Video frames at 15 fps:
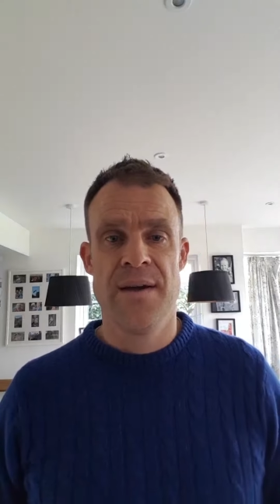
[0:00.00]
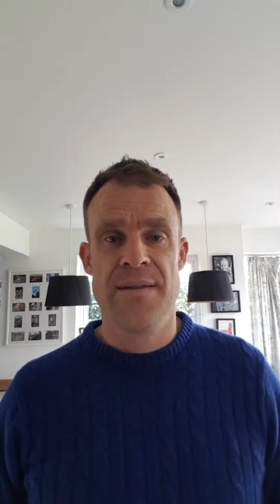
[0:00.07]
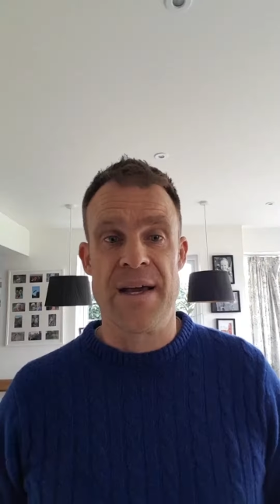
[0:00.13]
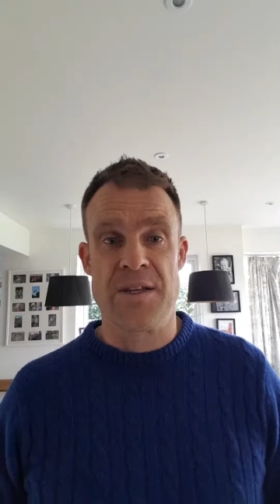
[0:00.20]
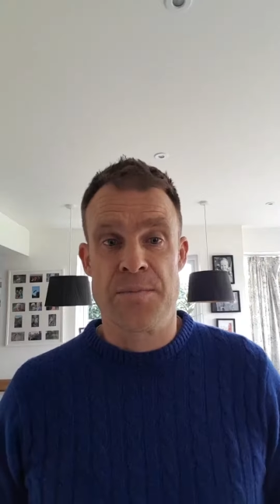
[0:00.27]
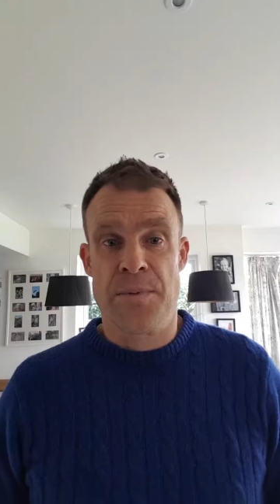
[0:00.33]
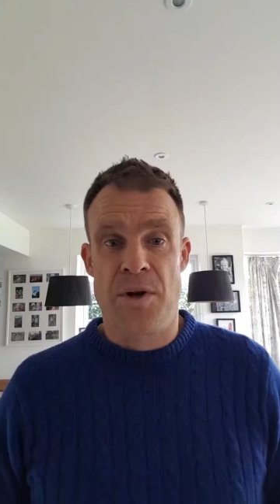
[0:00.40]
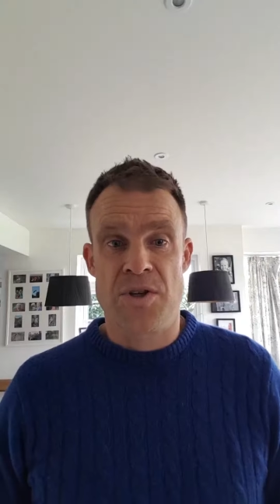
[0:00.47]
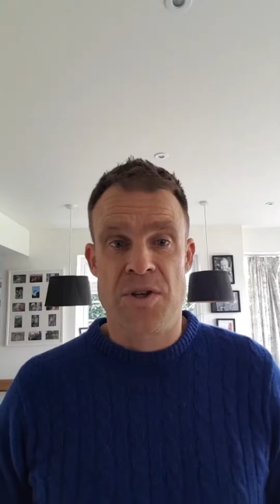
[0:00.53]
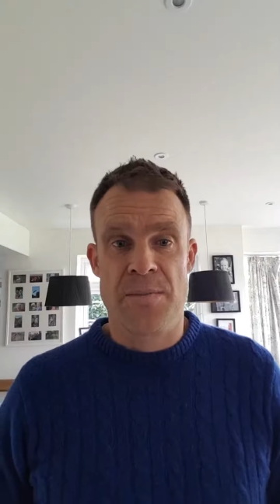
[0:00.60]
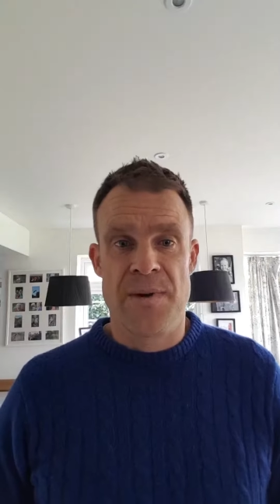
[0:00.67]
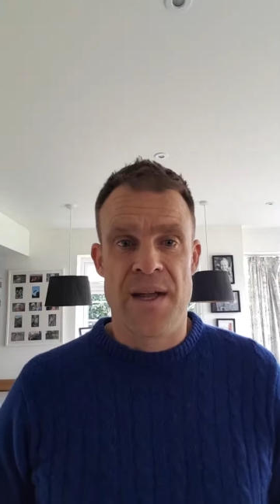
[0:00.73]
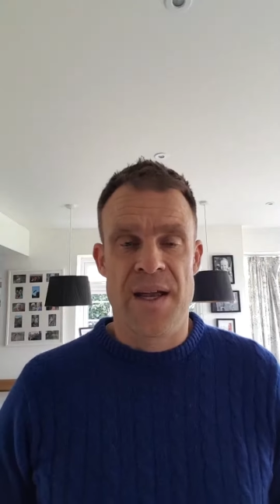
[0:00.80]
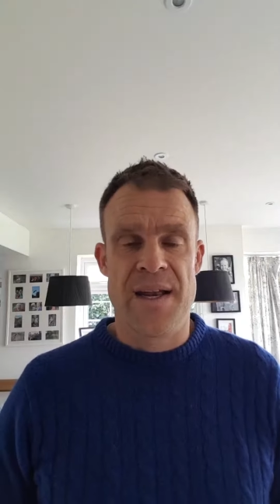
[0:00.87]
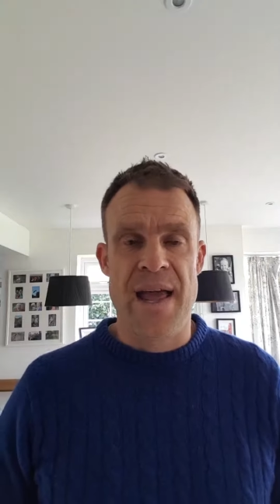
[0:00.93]
That's
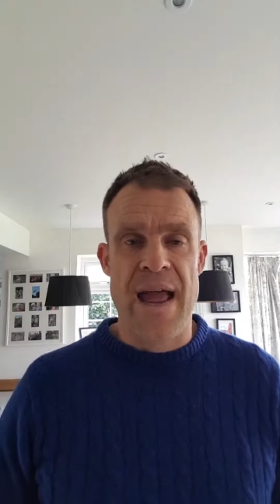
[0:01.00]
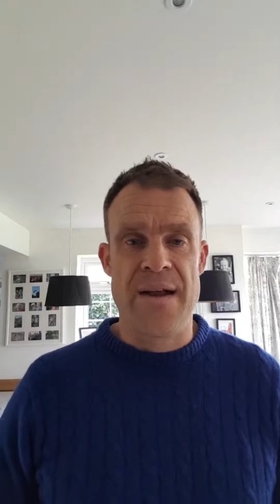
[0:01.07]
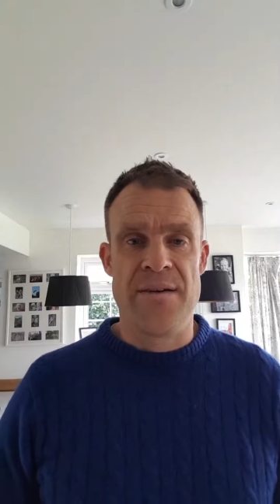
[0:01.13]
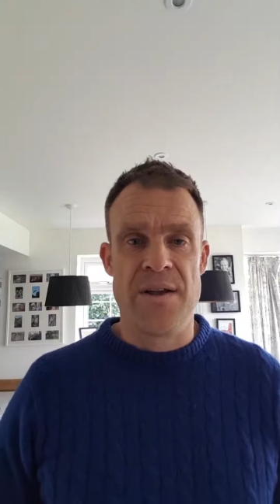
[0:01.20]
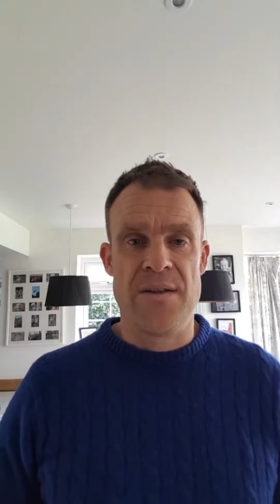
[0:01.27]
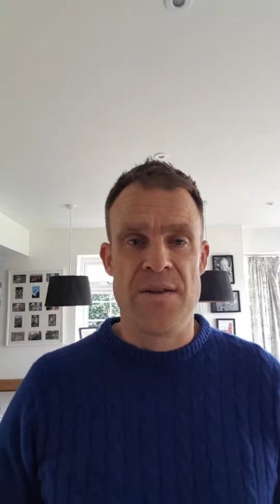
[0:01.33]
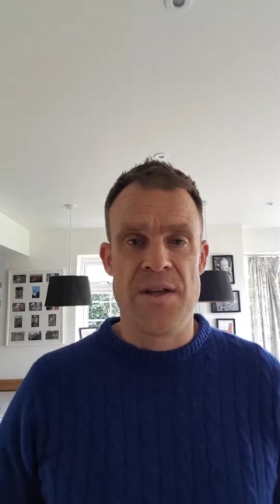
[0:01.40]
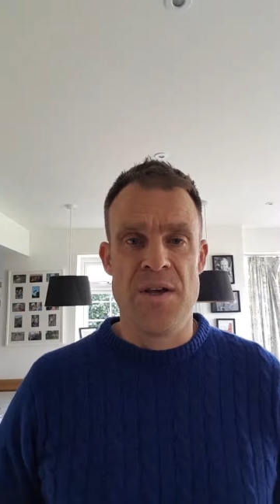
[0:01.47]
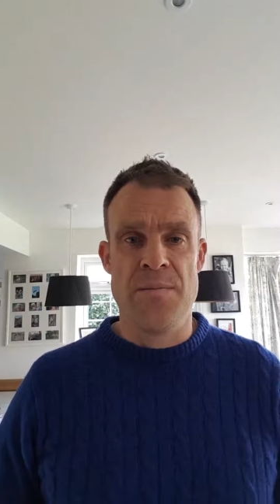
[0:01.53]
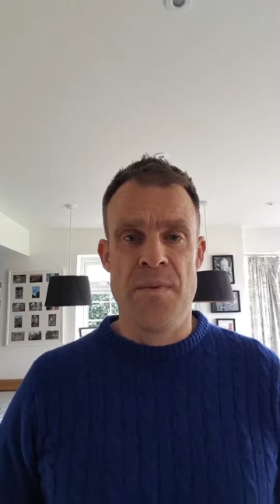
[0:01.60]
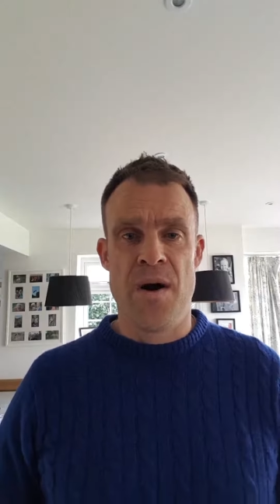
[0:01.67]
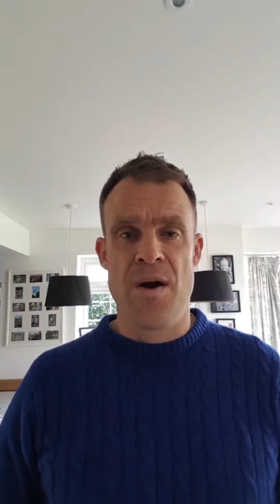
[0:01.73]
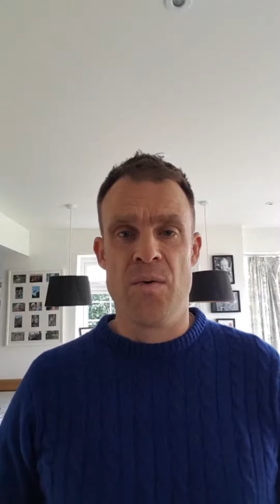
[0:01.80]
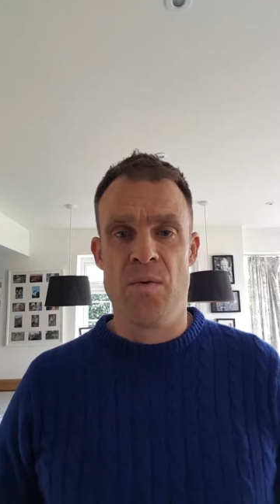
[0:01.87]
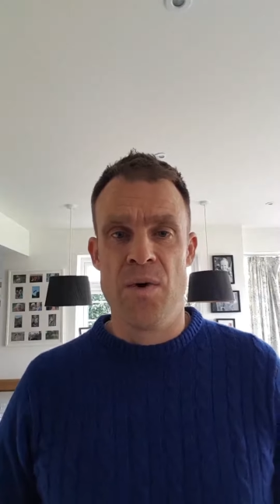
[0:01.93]
possibly an area that you
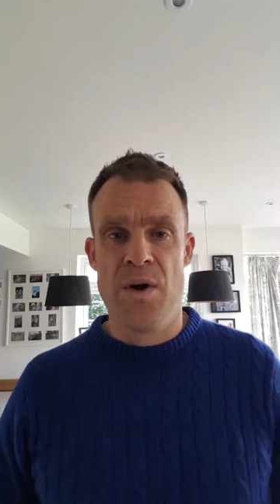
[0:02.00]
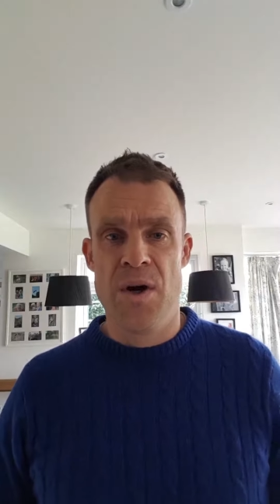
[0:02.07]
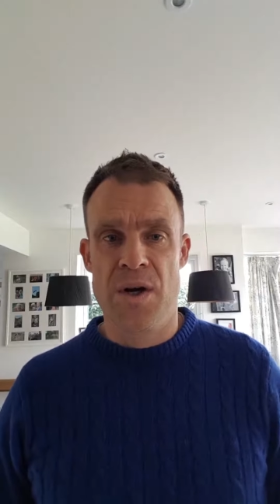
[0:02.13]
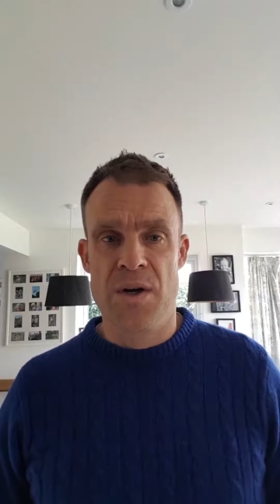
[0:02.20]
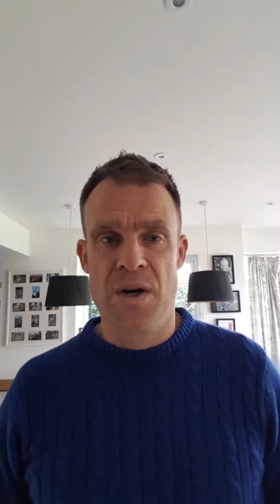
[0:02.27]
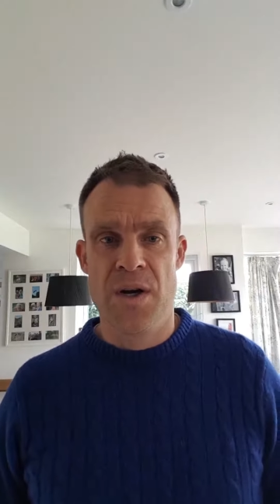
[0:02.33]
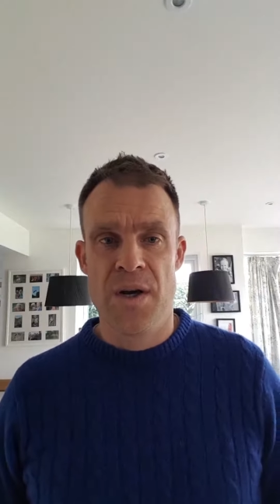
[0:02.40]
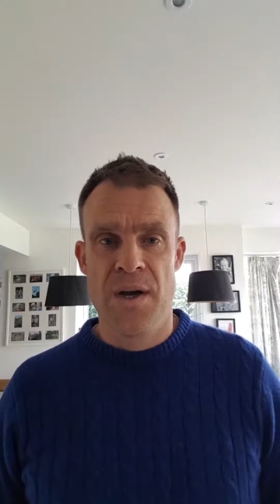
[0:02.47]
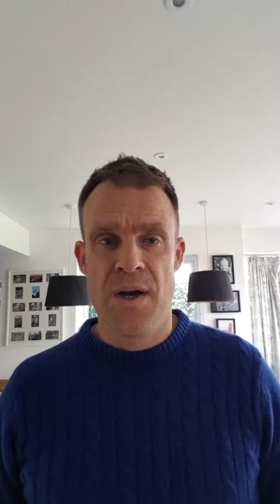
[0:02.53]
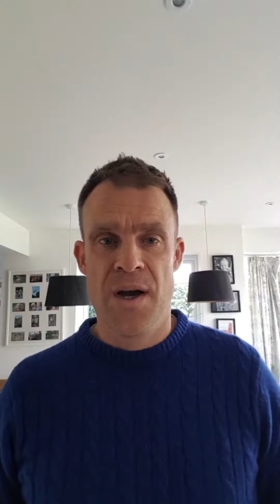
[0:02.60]
might work